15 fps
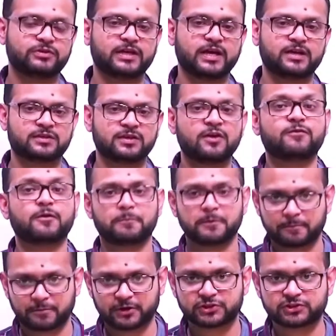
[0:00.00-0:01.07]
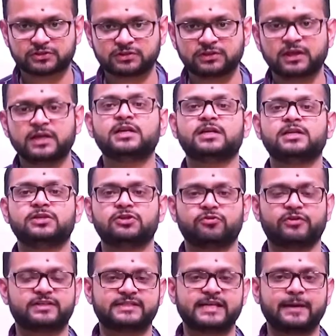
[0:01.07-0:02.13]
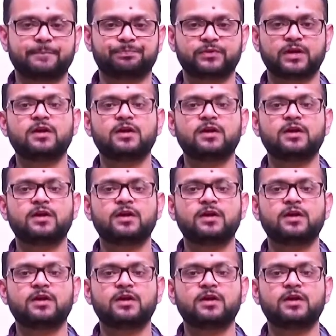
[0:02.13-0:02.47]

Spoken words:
get for preparation in your exam.